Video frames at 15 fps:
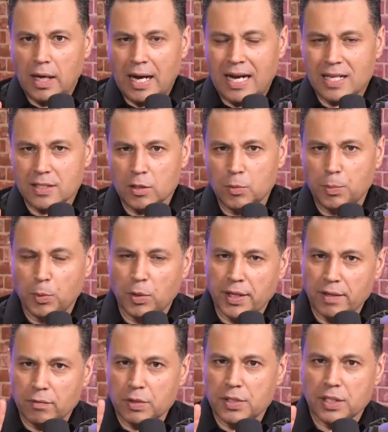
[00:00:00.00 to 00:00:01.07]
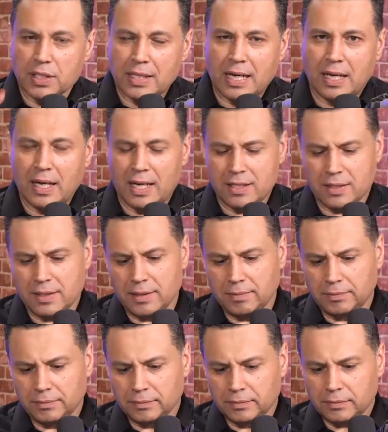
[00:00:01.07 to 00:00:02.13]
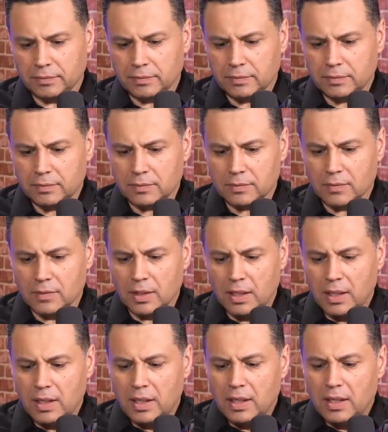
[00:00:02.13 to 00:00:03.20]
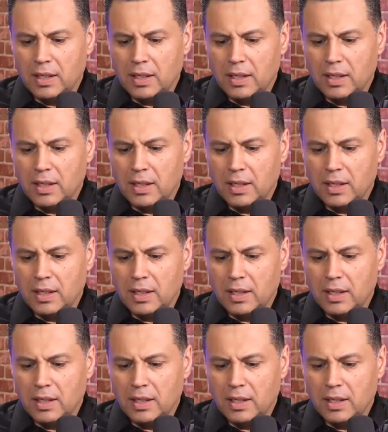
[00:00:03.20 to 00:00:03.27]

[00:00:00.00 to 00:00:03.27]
But 99.9%